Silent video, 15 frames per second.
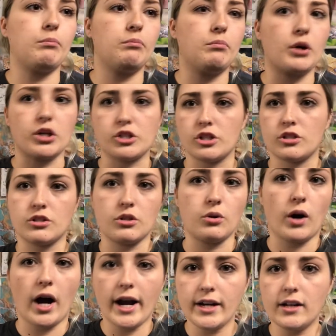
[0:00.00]
purchase new
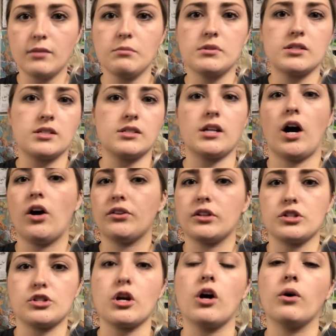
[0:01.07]
items to sell at the
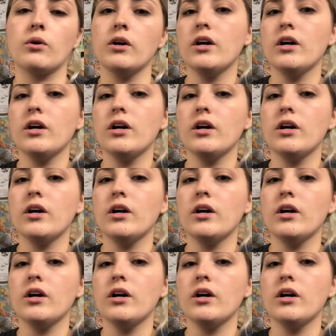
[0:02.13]
show,